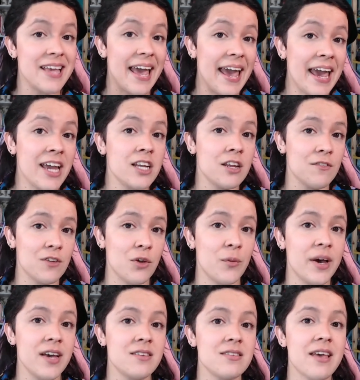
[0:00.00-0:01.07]

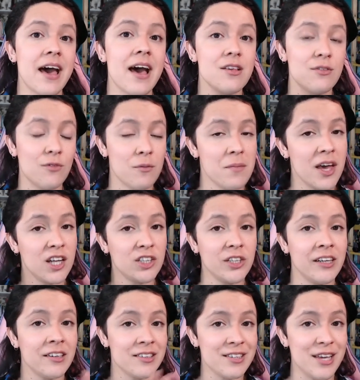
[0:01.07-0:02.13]
AWS has for
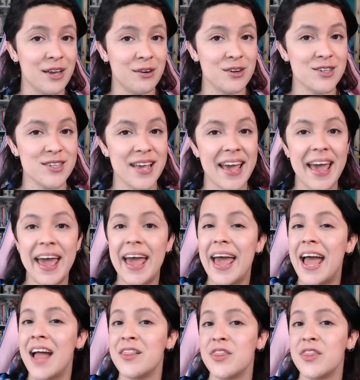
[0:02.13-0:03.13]
managing containers. And the